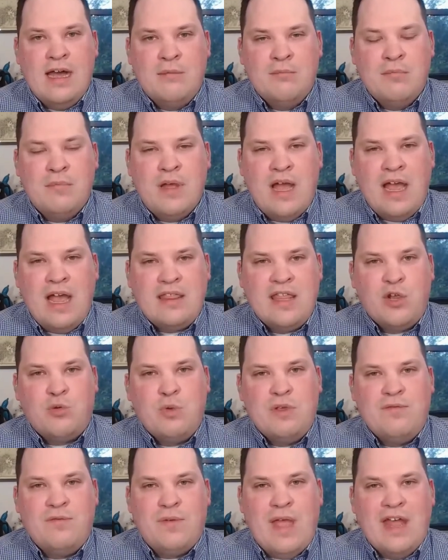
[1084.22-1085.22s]
Um, I
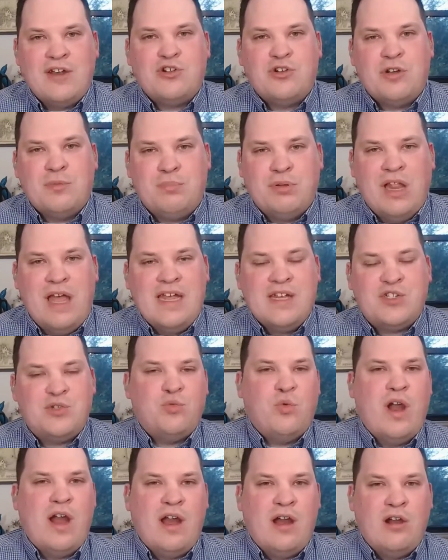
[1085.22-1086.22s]
think we've entered a
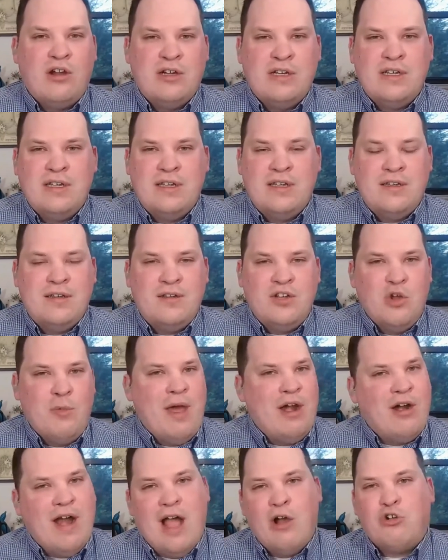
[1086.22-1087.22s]
place where
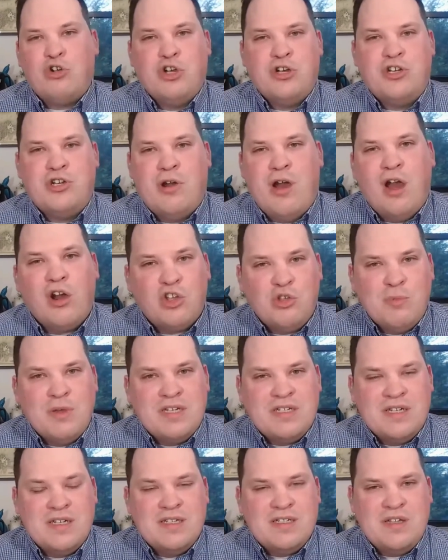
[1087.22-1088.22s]
no matter how good your
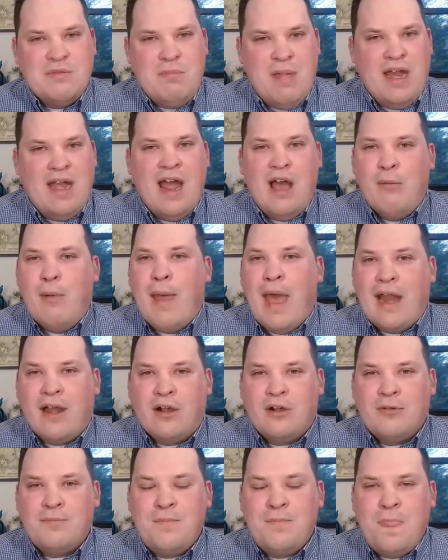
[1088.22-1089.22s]
argument is, it may not
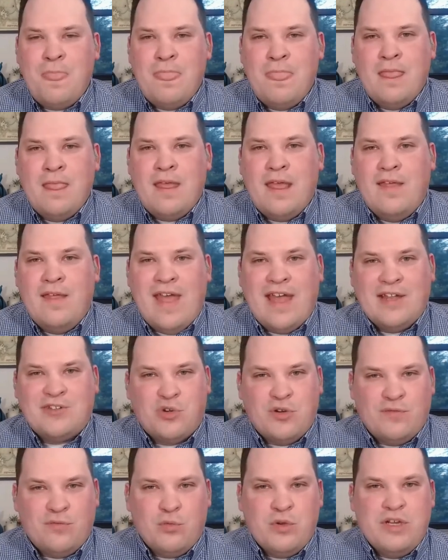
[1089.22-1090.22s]
matter. And
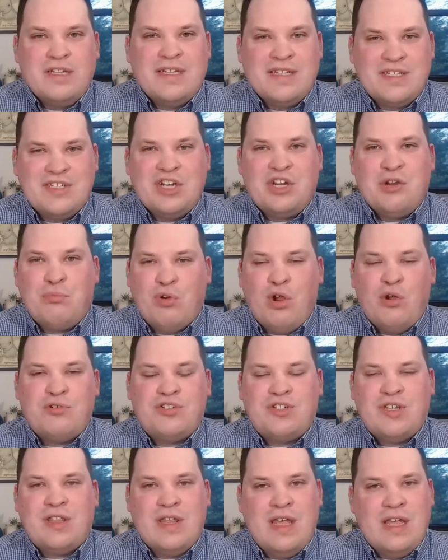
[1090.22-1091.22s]
that sort of realistic
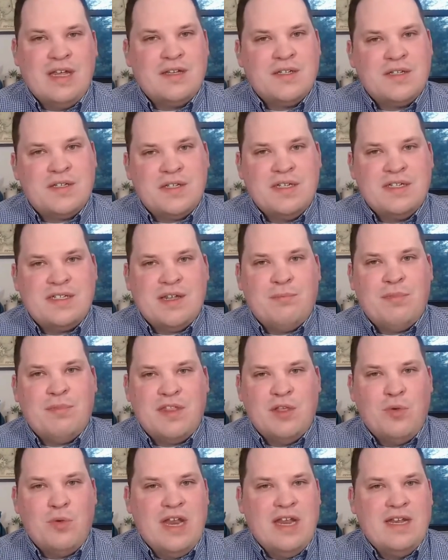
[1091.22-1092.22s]
approach to things is
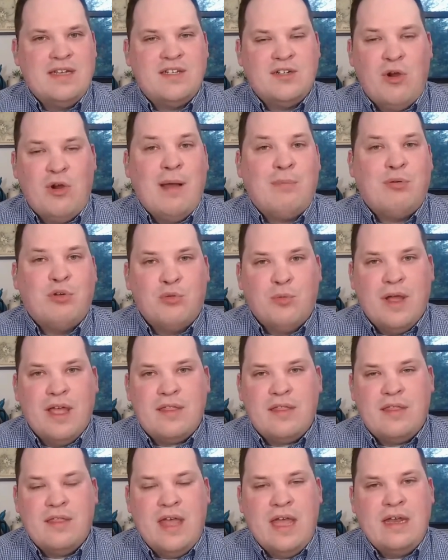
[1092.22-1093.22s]
something that we need to grapple
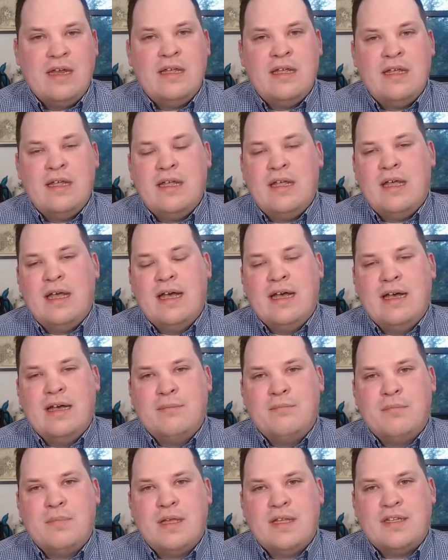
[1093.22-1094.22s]
with. That
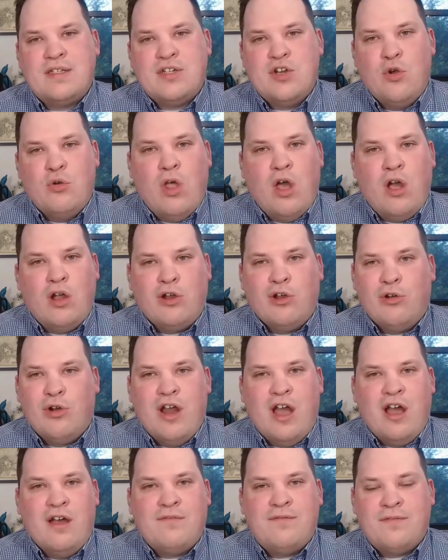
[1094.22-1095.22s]
um, it's no
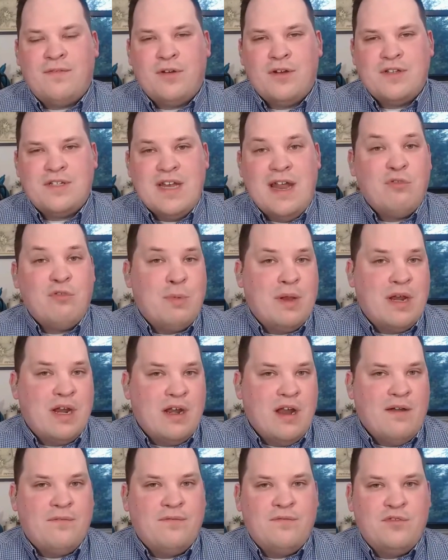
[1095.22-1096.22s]
longer enough, or it's never
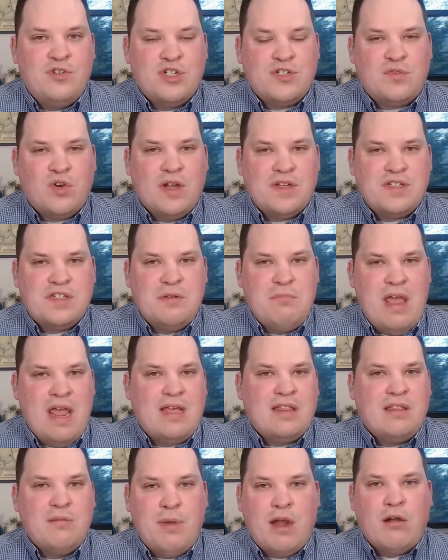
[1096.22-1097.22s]
been enough, just for us to
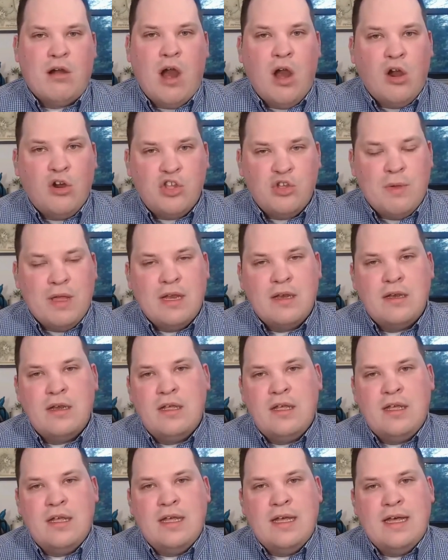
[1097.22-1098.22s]
make the better argument.
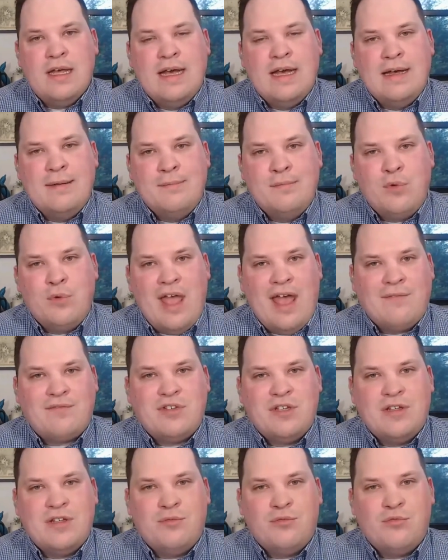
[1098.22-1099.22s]
Um, we
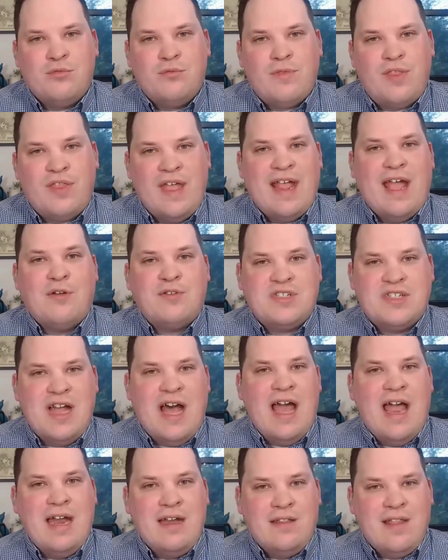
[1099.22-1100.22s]
have to think
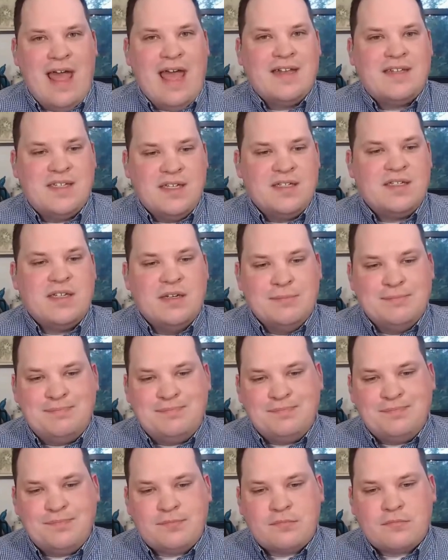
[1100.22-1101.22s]
outside that
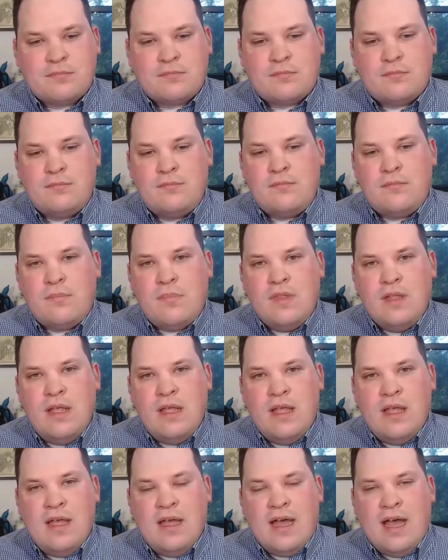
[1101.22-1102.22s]
system.
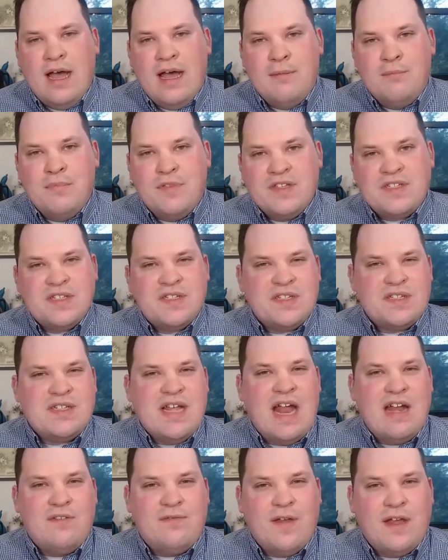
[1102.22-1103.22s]
Um, this is a
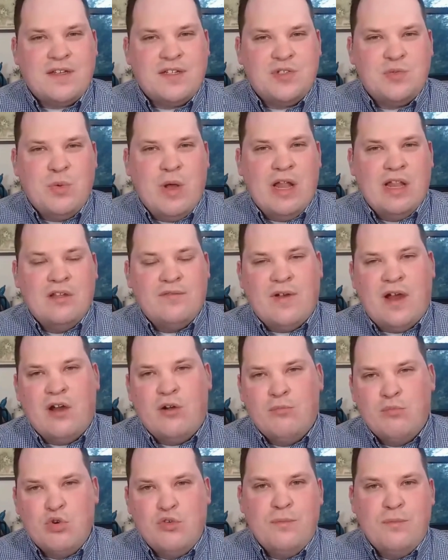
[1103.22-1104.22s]
side effect as well of
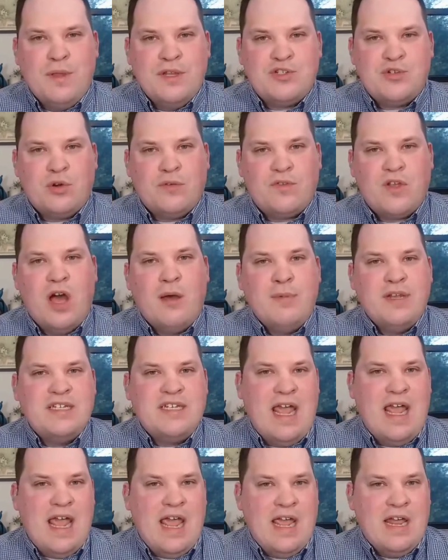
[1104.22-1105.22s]
our movement sort of
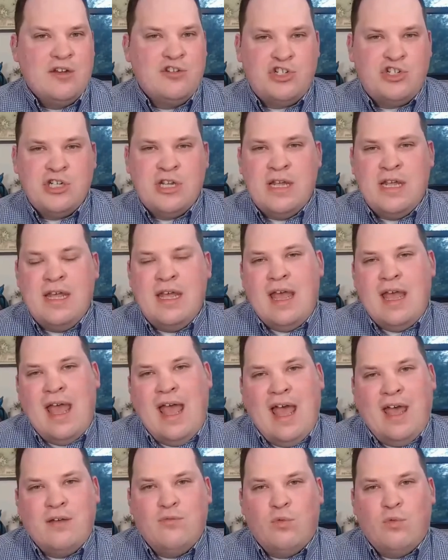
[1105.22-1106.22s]
coming to age
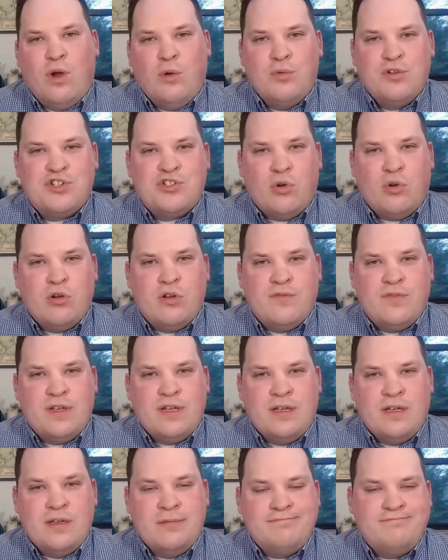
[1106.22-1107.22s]
at what was sort
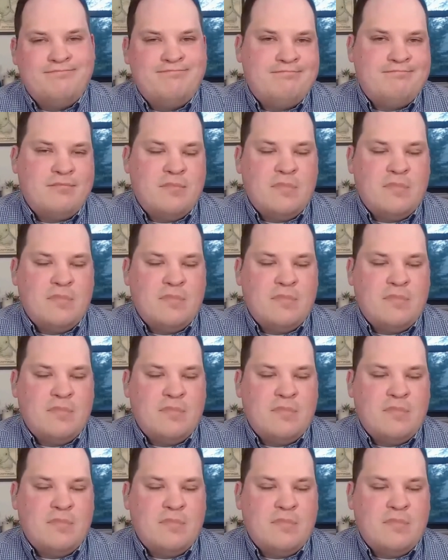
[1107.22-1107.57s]
of a